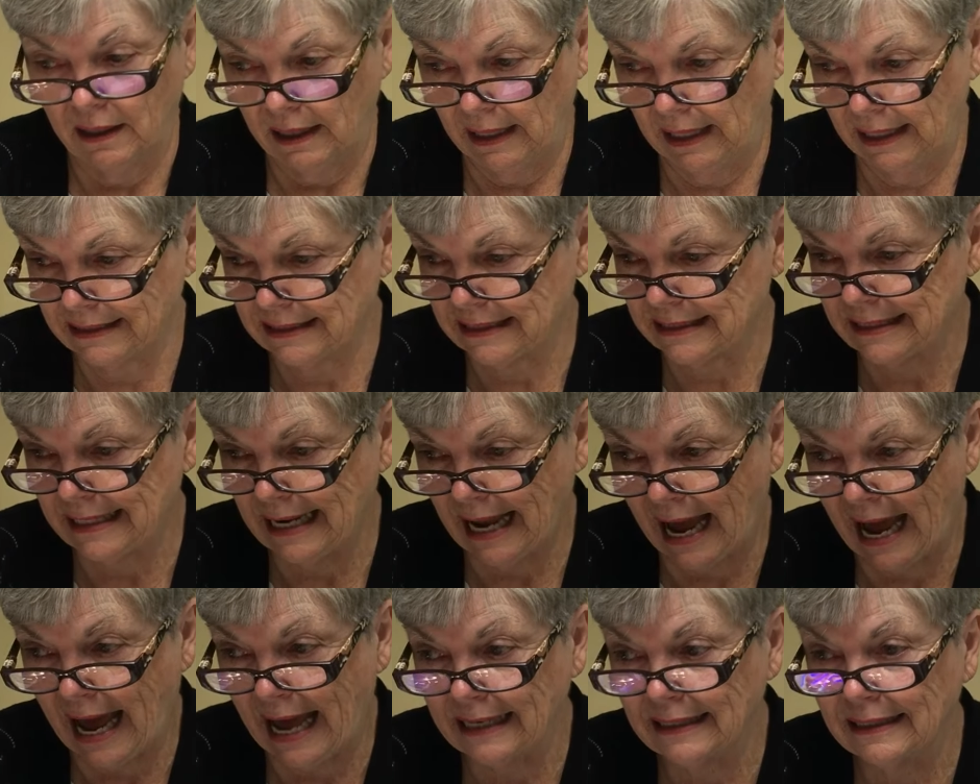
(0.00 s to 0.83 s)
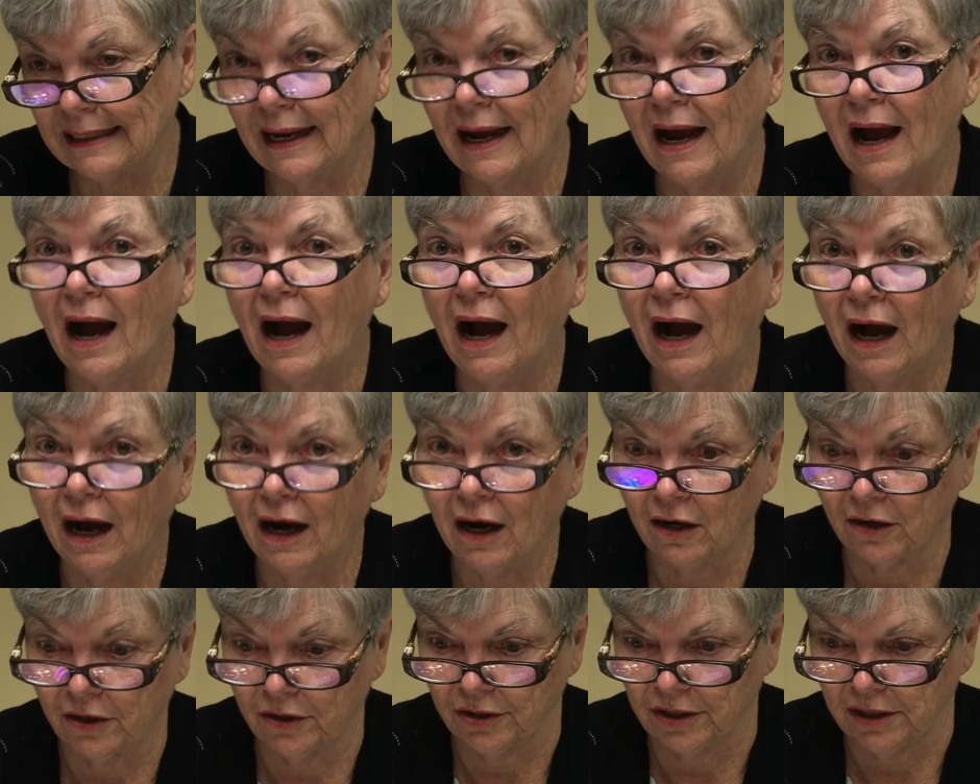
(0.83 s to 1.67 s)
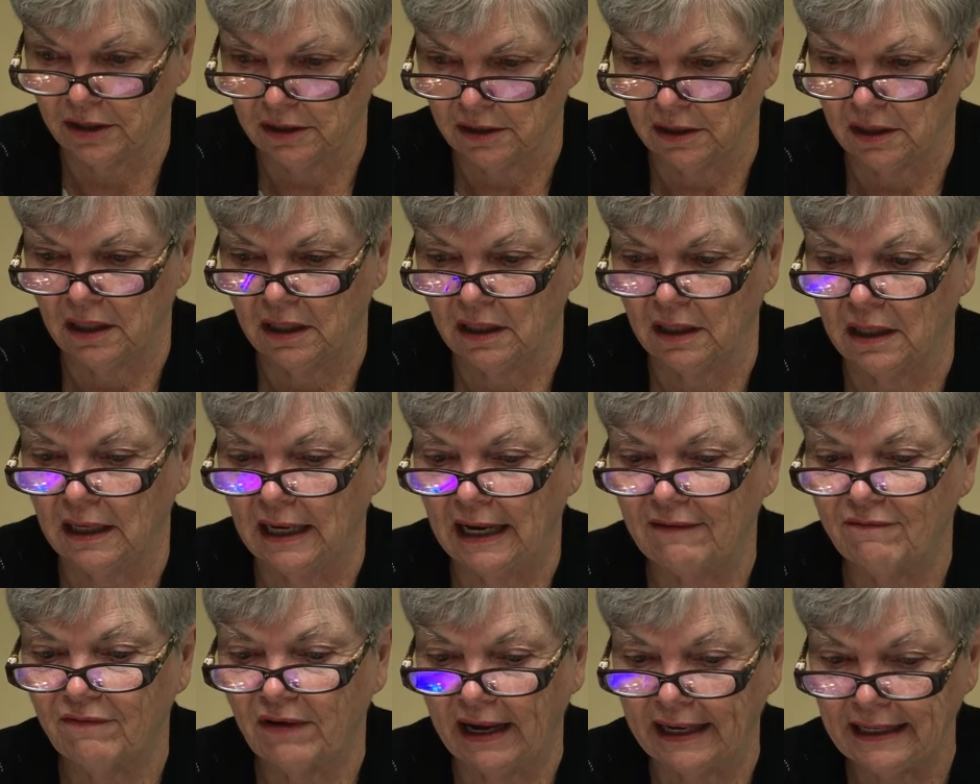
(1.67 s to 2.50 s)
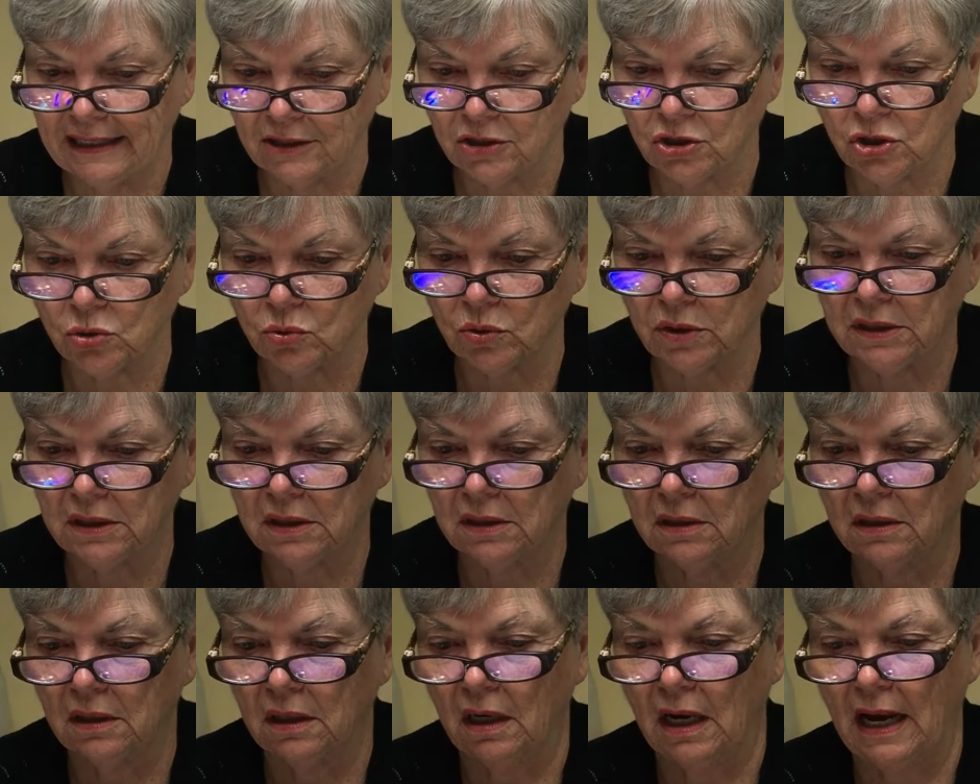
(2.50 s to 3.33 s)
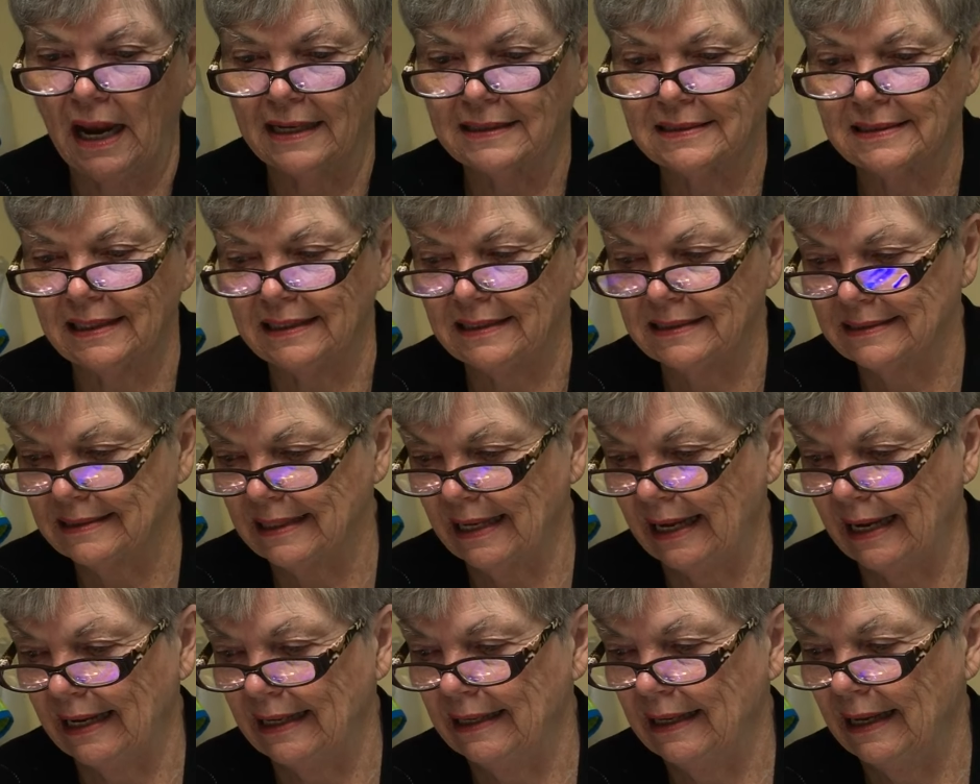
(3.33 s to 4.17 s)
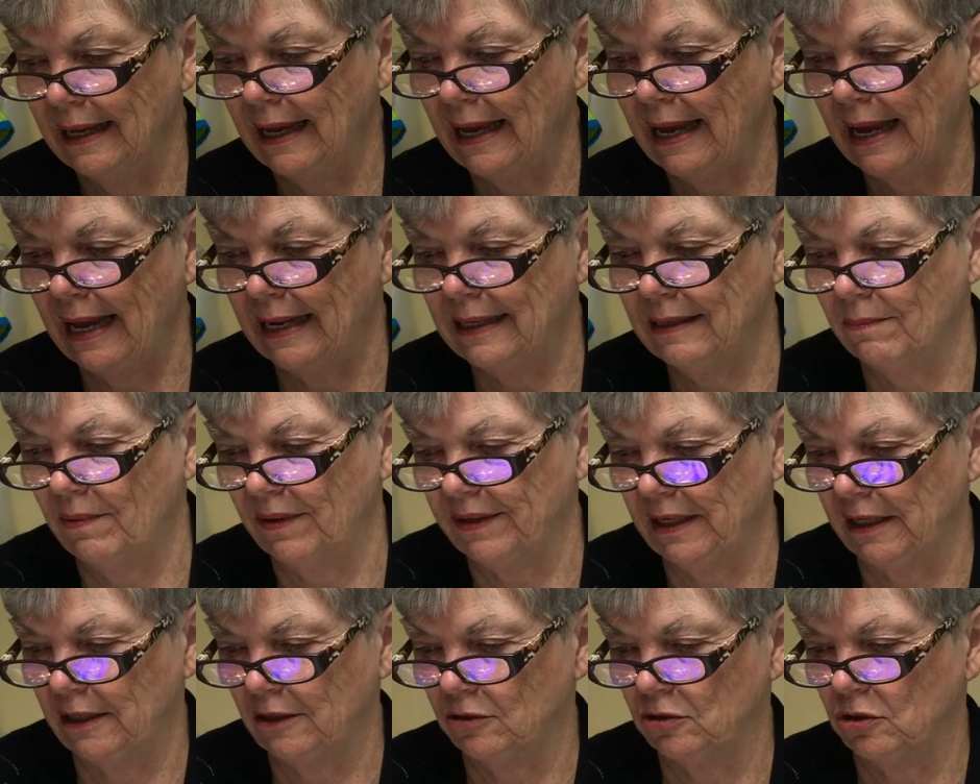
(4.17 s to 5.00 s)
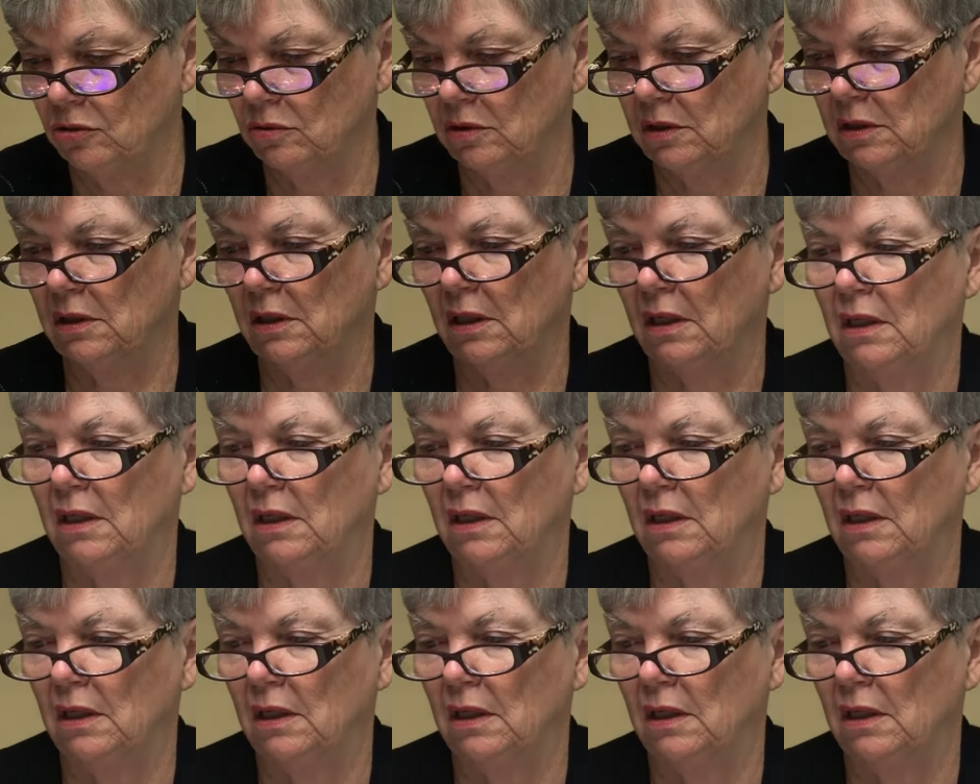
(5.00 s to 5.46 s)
It's not hard. If I can do it, as they say, anybody can do it.